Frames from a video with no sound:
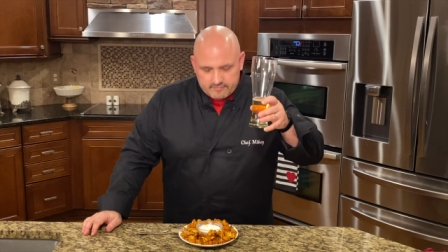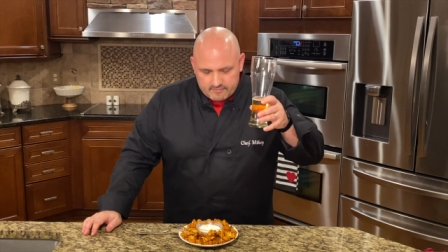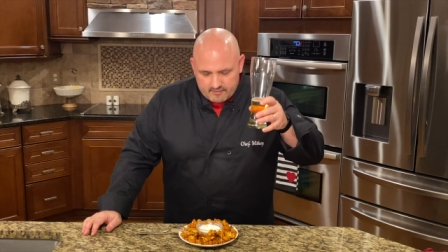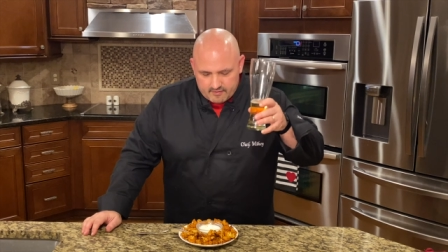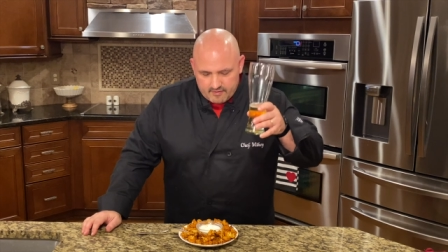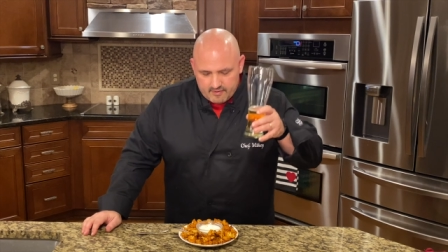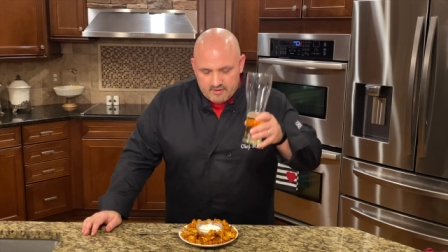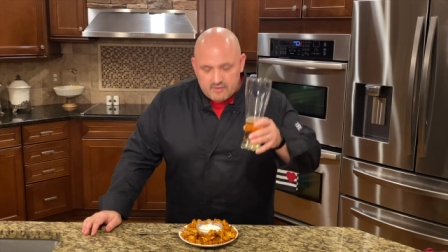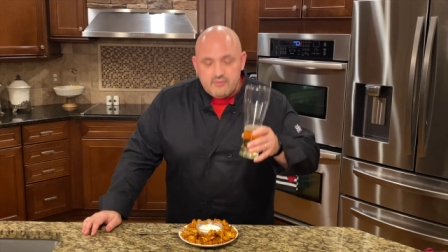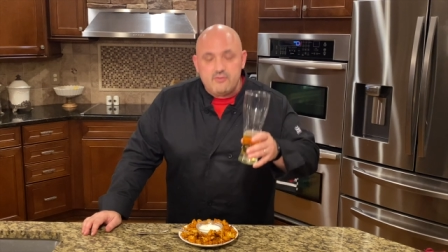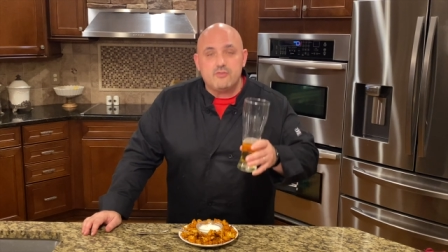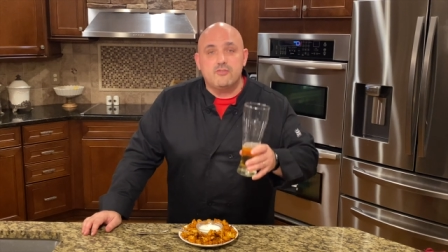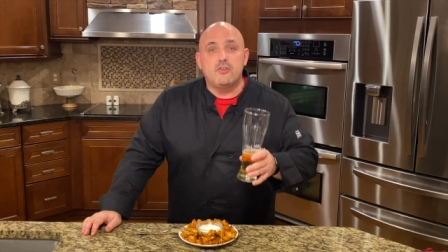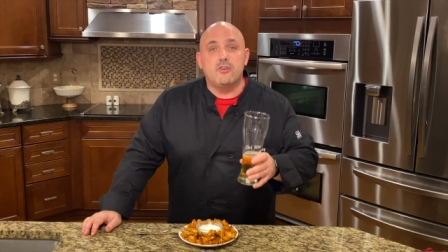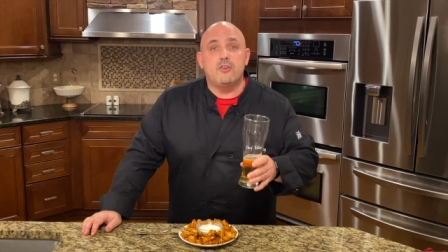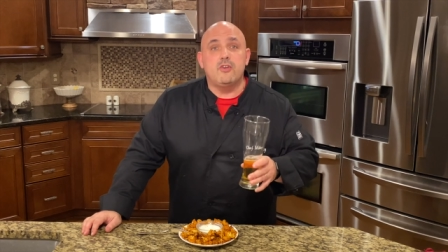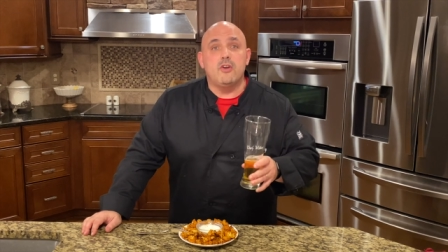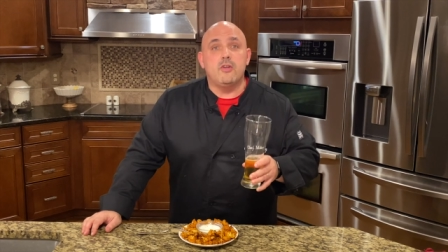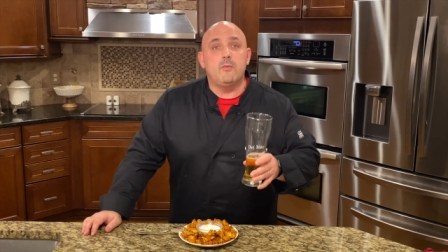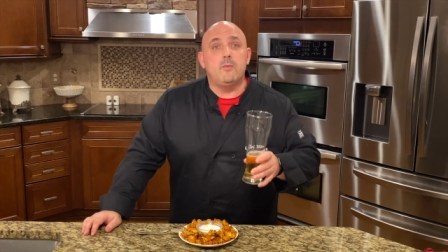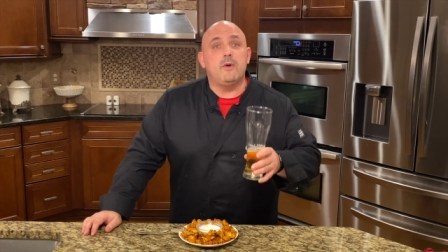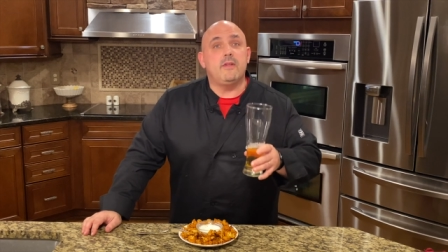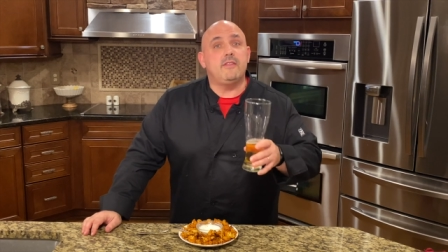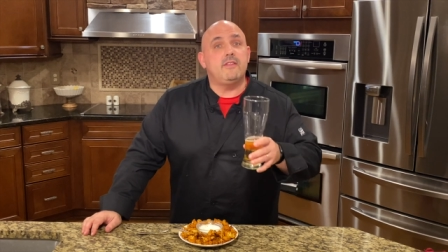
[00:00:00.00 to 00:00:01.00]
This is a
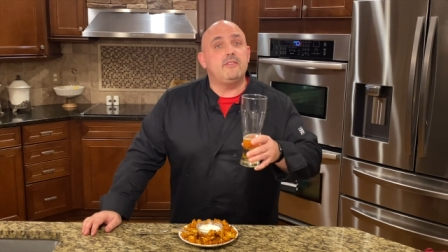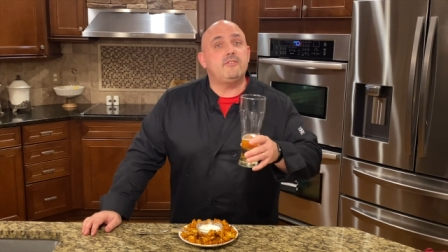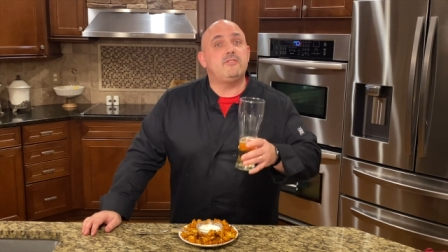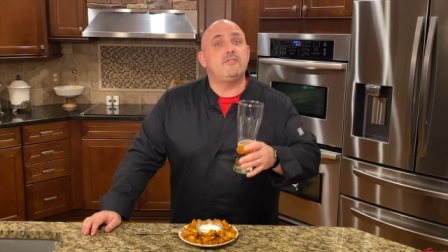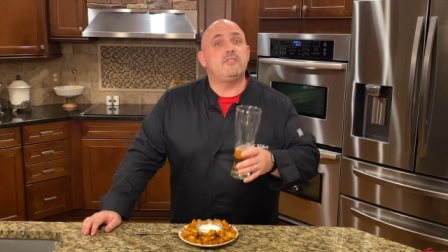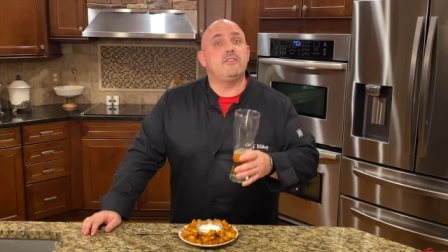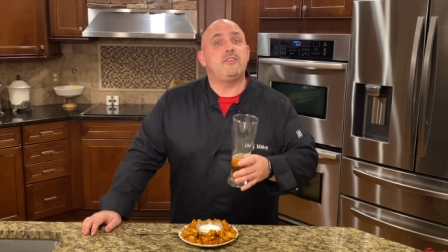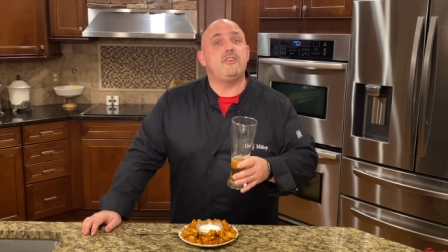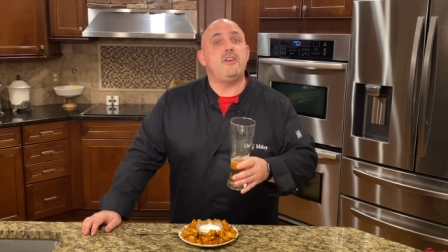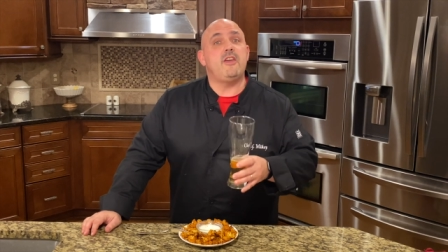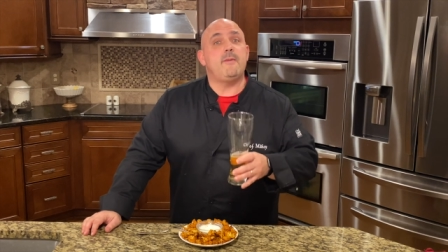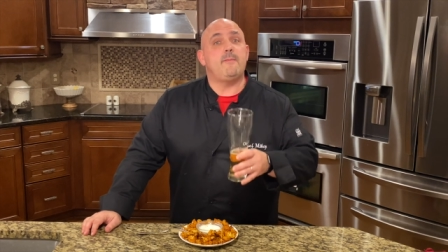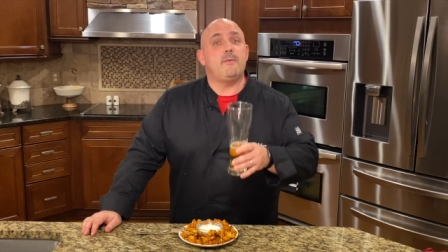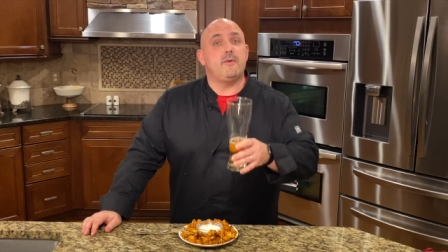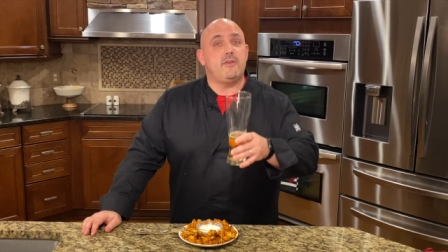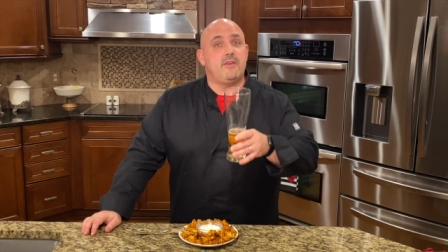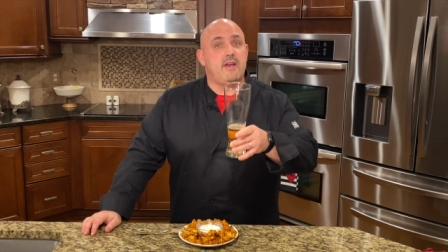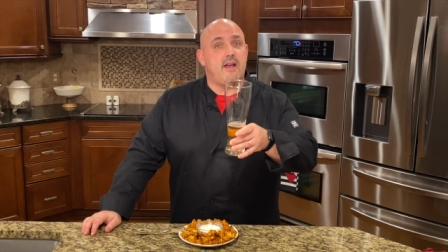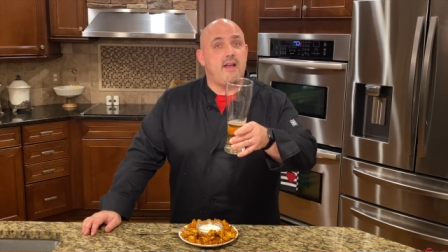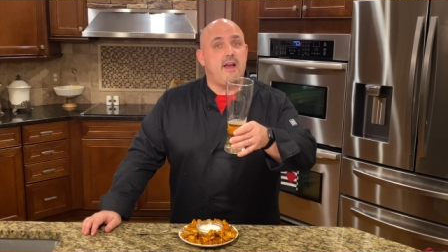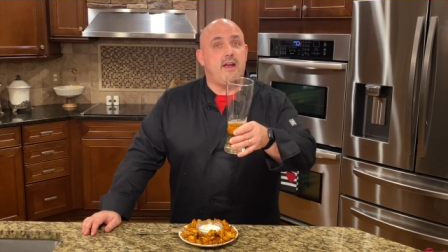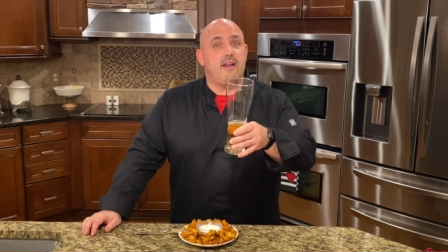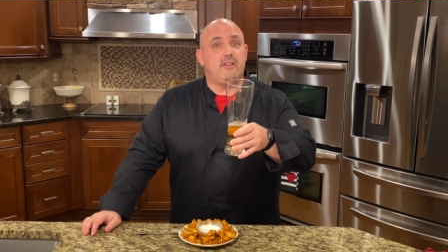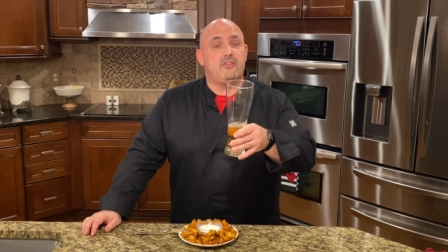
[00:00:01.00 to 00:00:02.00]
good one. This is a keeper. You
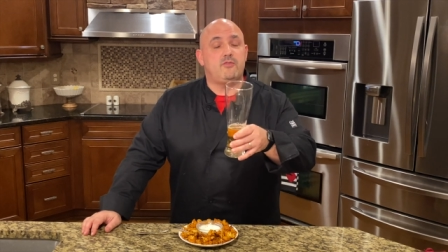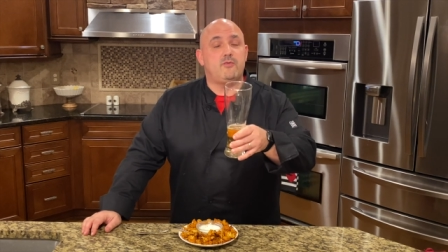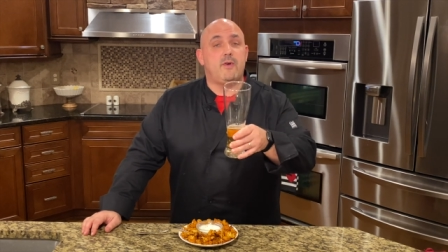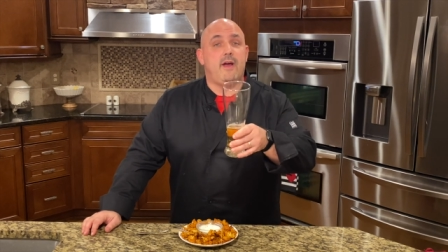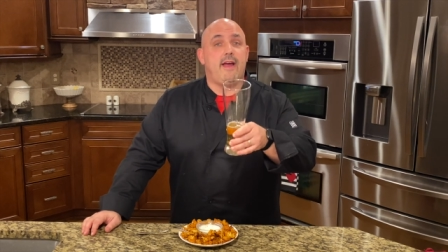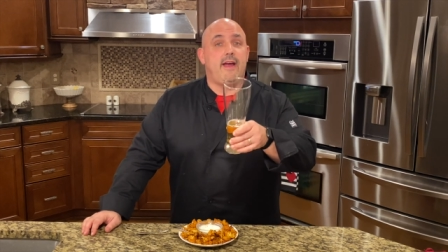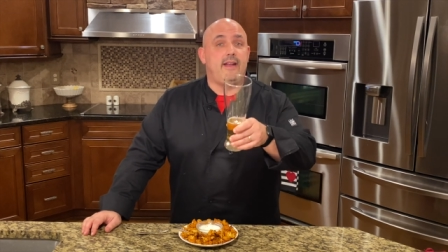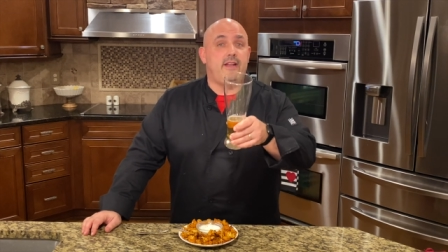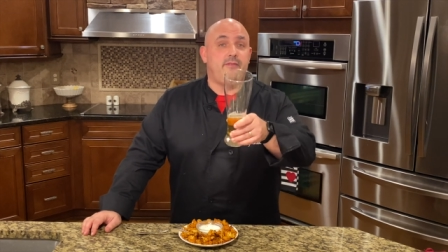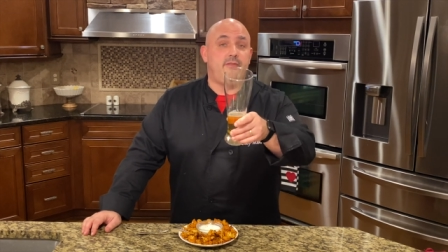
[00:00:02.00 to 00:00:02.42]
gotta try it.